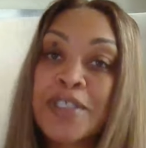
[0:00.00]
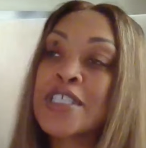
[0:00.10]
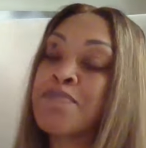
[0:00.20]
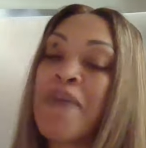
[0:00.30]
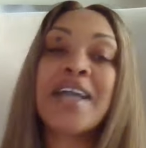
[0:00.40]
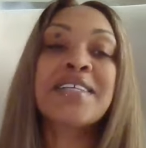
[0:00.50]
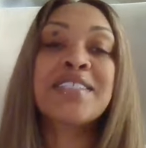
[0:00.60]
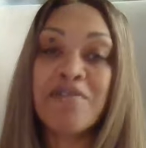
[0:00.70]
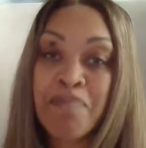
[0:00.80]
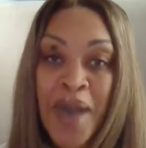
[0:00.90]

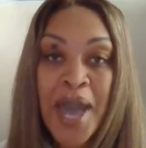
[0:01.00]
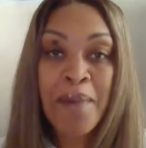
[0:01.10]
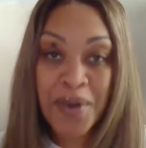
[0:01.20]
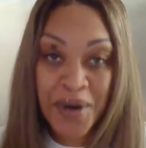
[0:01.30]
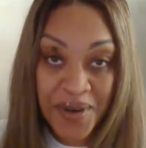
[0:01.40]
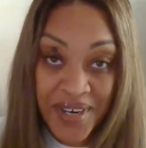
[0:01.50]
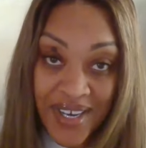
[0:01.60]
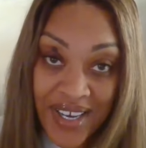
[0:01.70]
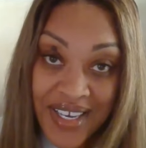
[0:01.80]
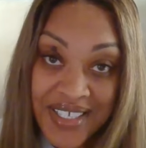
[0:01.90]
specks of pepper
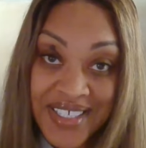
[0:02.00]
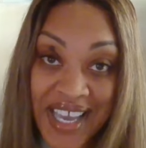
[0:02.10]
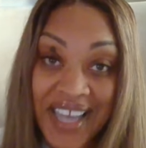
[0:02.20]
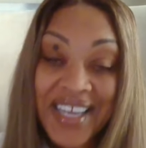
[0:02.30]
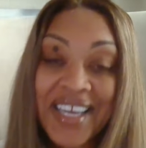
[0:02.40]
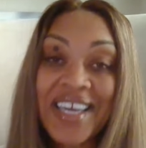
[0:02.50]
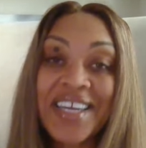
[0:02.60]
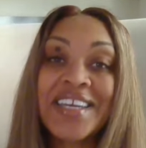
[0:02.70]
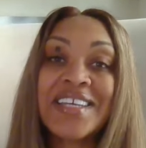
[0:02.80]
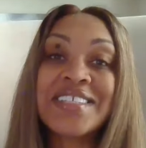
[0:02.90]
standing
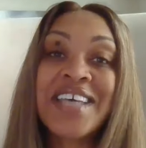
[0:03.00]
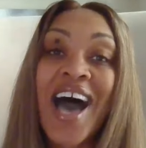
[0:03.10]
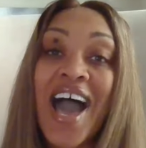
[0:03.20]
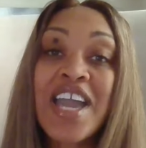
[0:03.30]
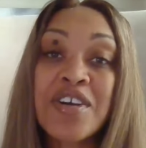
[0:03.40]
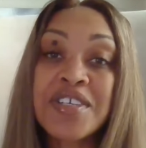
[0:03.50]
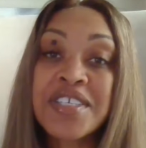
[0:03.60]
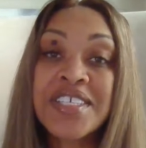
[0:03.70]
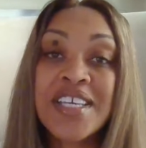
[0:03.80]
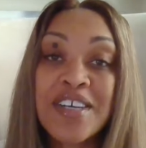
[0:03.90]
in an entire
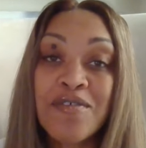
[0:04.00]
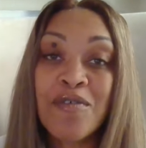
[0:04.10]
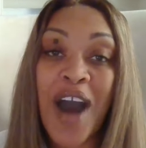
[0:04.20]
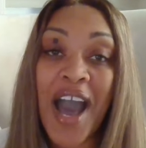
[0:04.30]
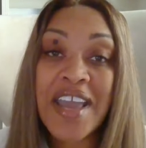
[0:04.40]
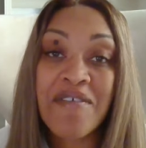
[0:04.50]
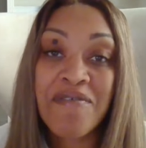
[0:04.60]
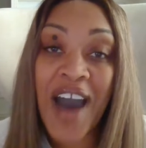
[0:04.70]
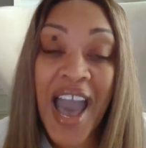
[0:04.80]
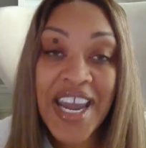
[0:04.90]
sea of white
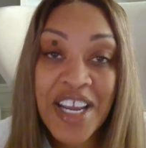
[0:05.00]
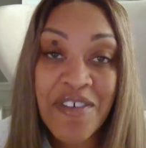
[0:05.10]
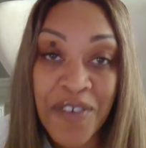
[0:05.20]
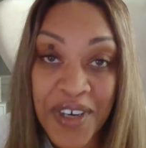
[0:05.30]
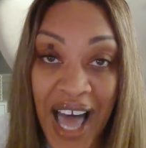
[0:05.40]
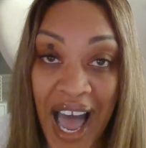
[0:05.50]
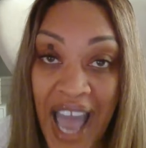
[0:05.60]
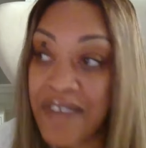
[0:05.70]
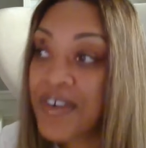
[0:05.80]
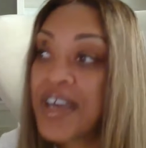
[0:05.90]
fighting for
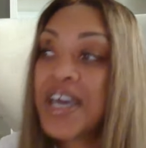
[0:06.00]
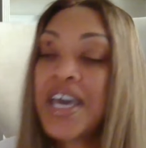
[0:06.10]
life.